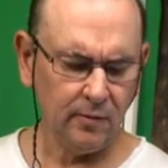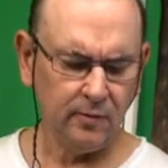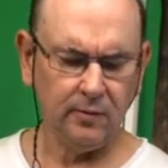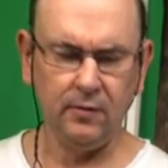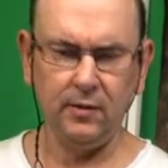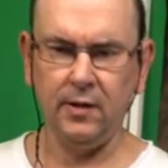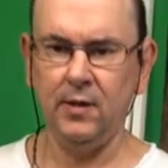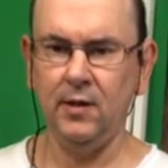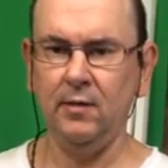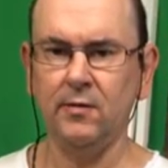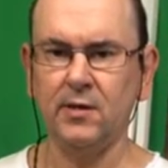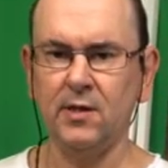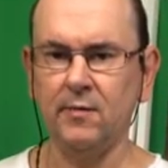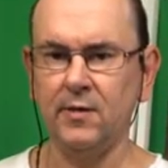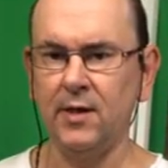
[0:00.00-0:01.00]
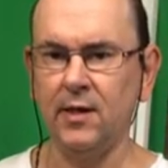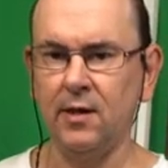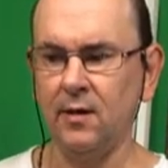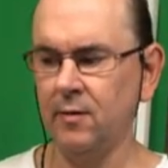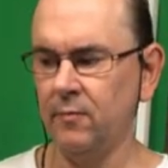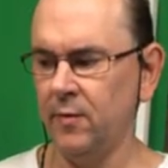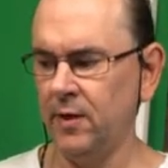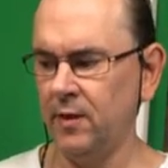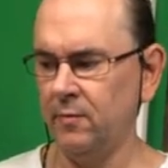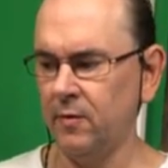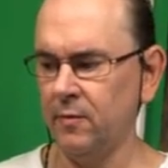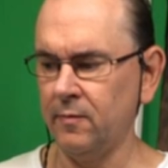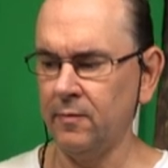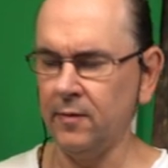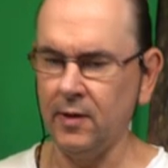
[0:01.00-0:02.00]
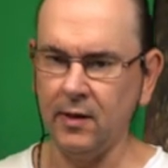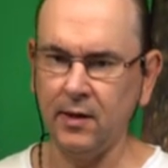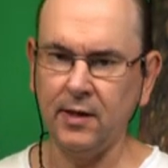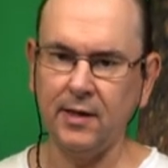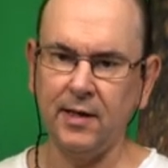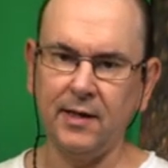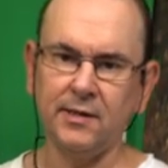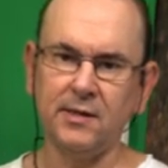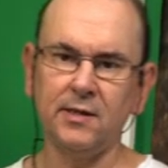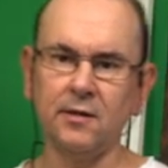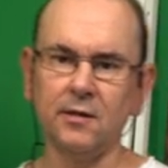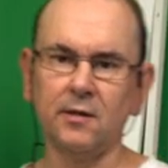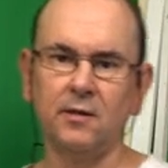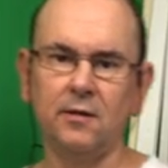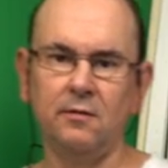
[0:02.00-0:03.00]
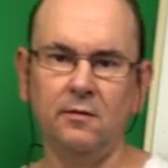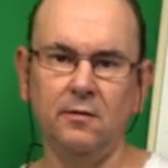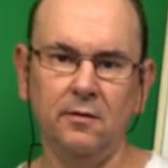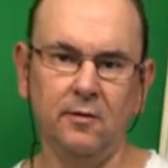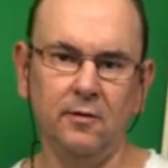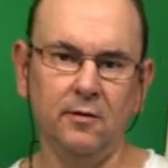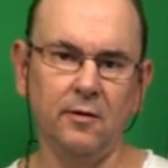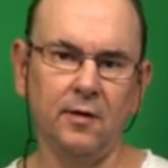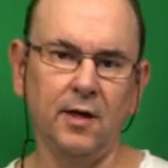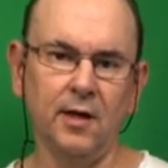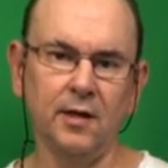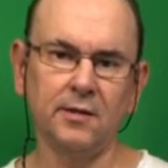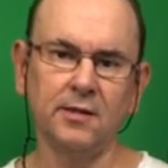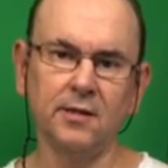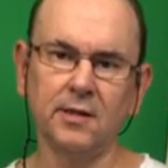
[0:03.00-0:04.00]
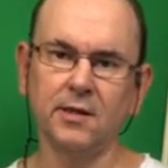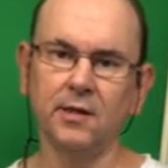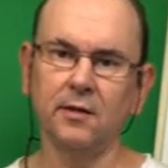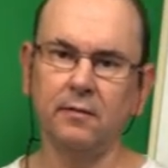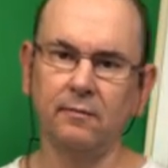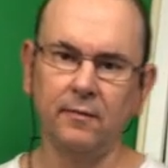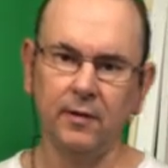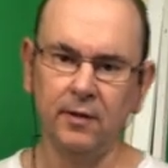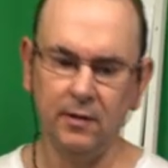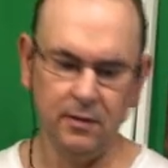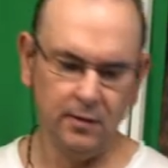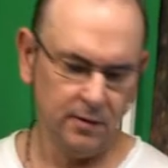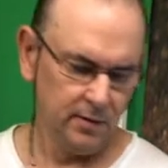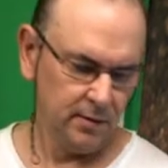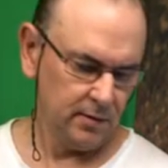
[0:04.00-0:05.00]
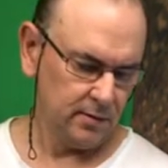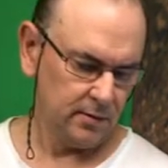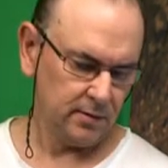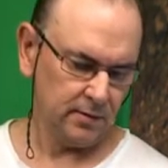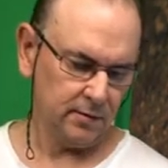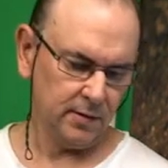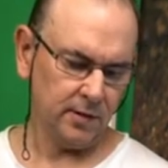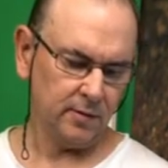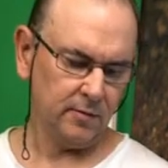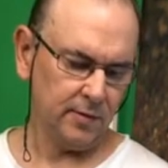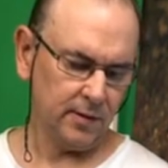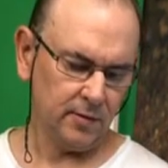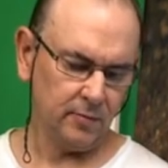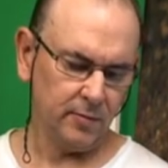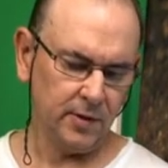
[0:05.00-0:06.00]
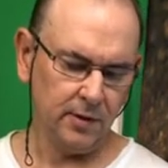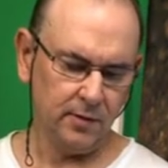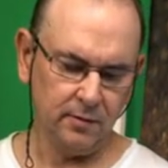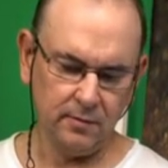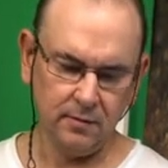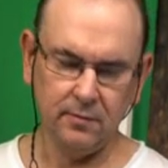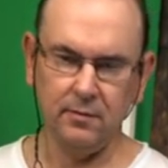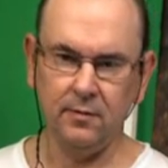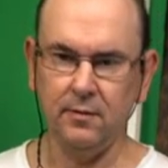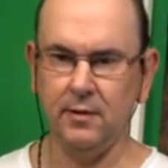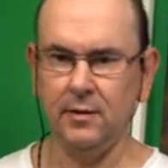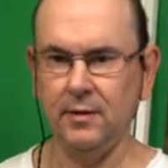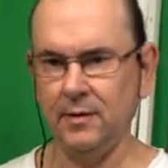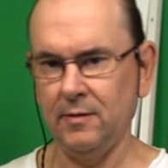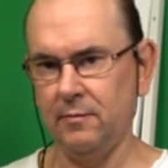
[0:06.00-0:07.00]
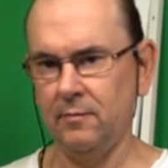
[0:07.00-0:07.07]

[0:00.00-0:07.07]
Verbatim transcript: all the cables I'm taking a minimum uh, Cat6 or Cat6A. So that, that'll be, yeah.